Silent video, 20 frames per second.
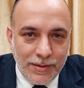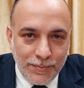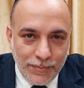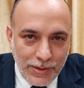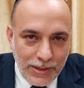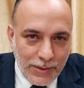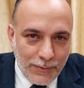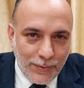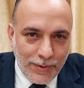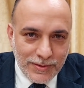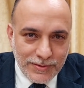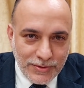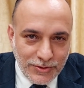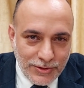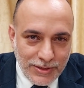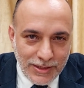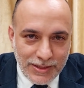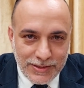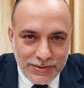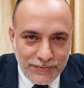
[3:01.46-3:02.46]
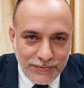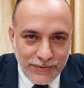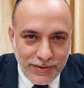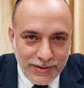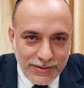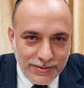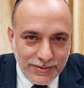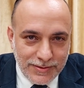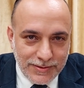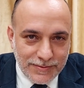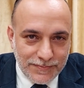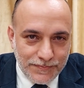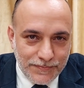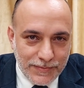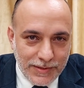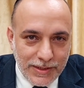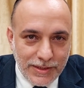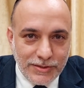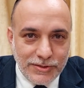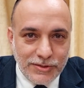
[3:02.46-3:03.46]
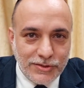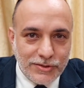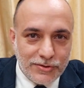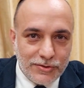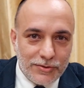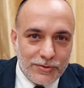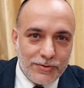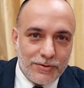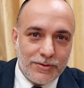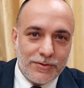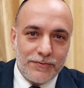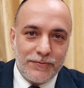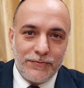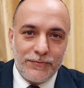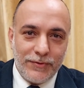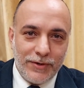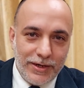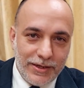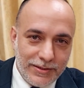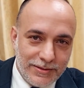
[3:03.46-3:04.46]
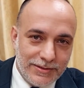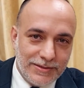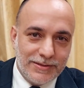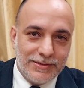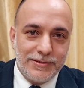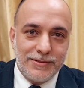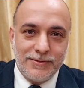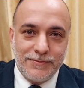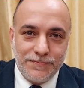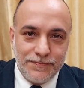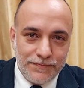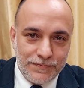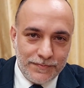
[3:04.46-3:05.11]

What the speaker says: But he wants to check his friends, his circle of friends.